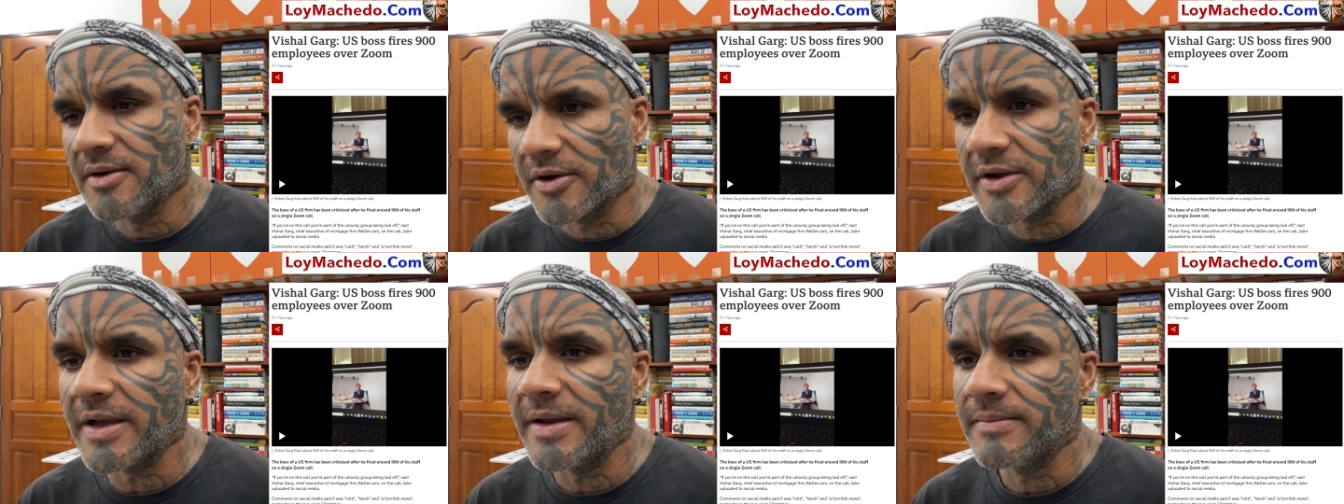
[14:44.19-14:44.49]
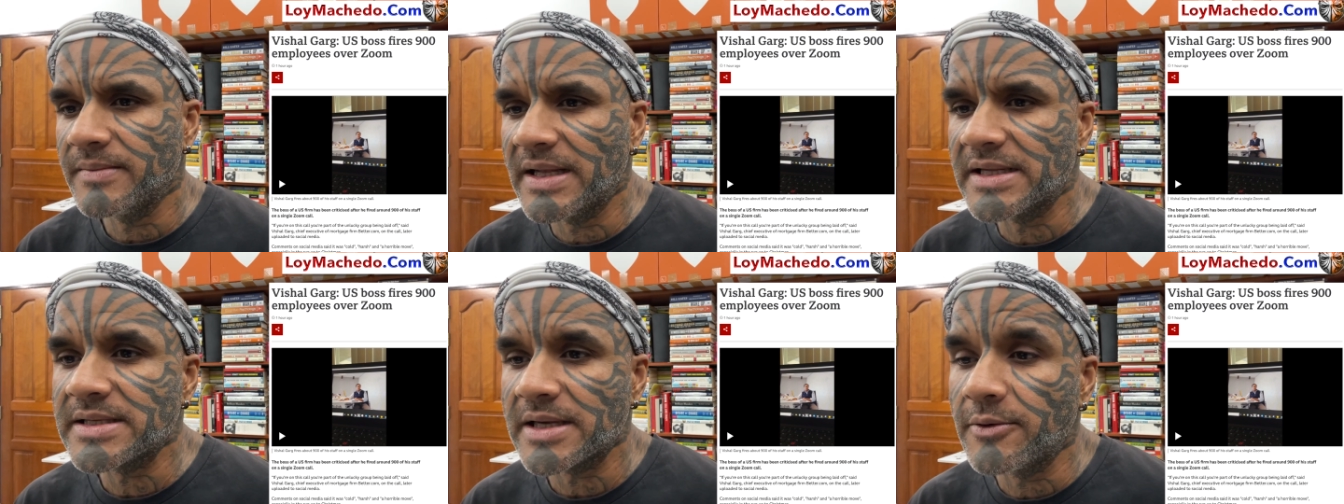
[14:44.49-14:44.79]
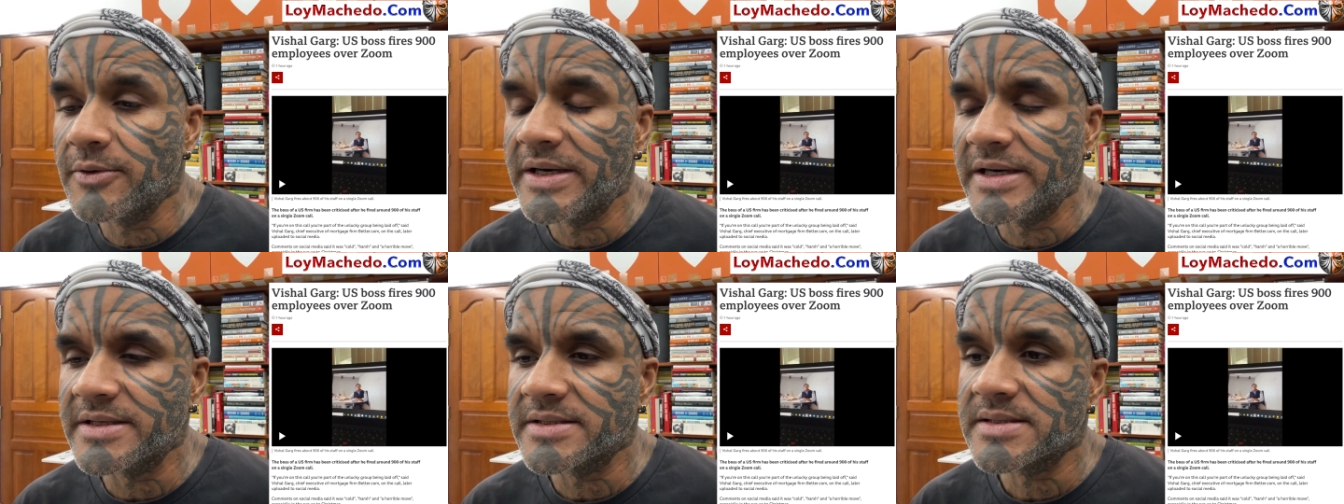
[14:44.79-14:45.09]
Okay, that's
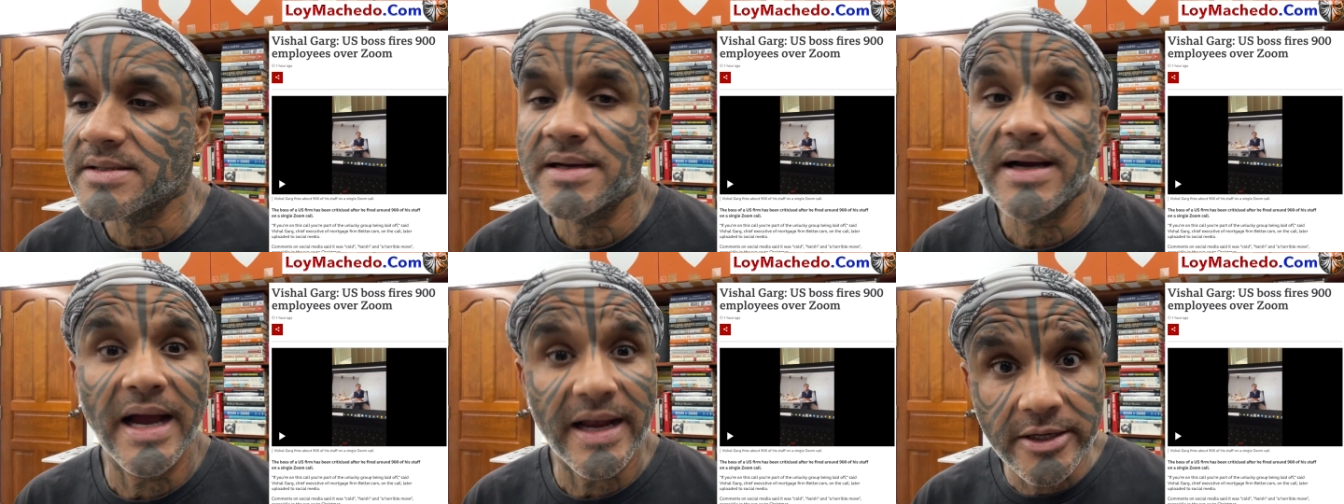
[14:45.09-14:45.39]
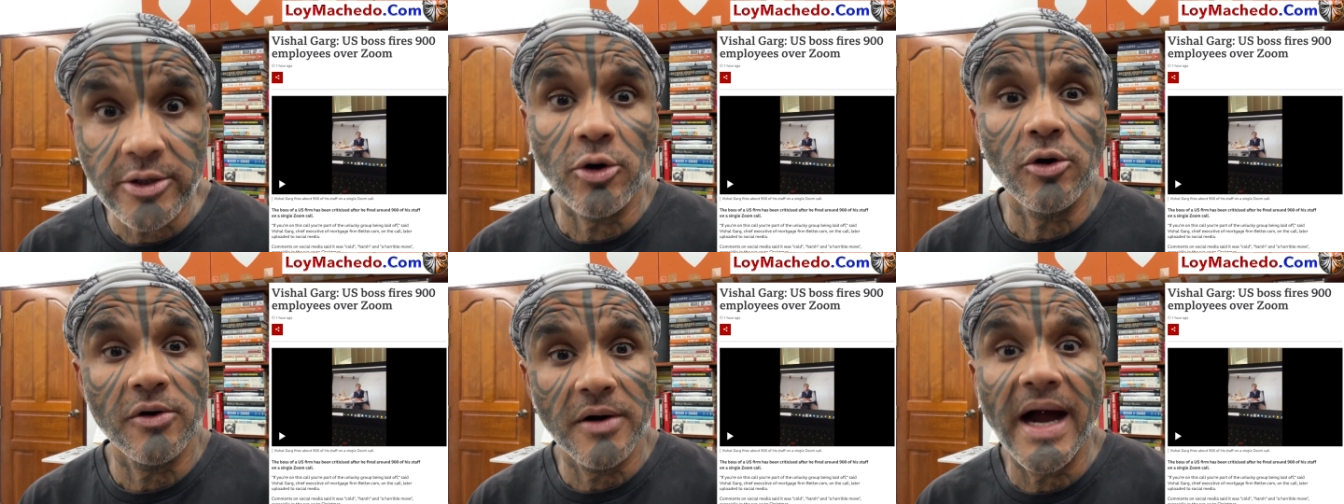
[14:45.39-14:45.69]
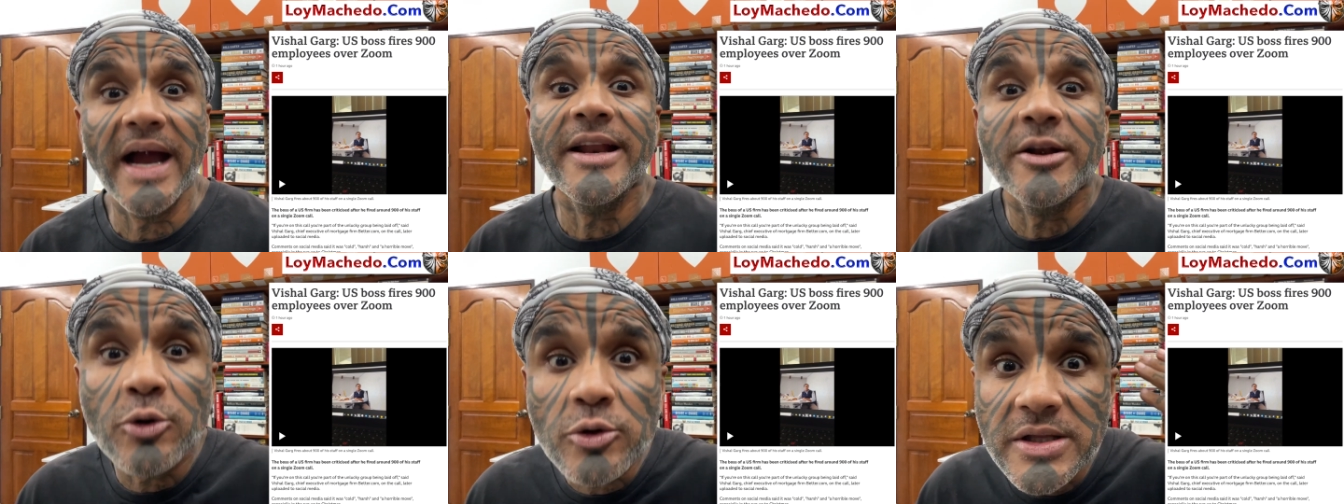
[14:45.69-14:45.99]
how it is. I
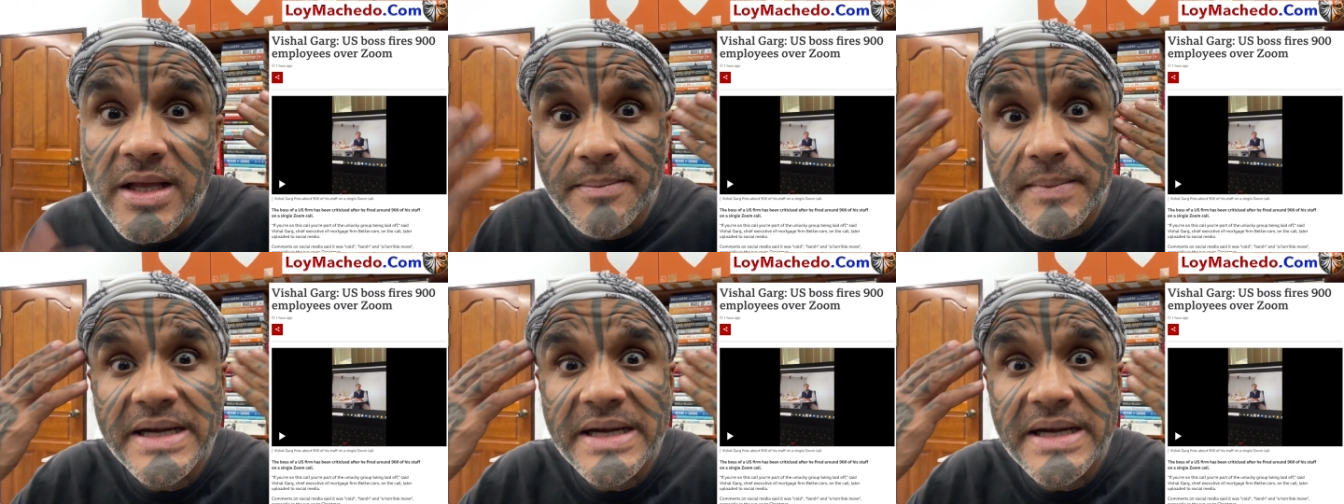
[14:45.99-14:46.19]
know their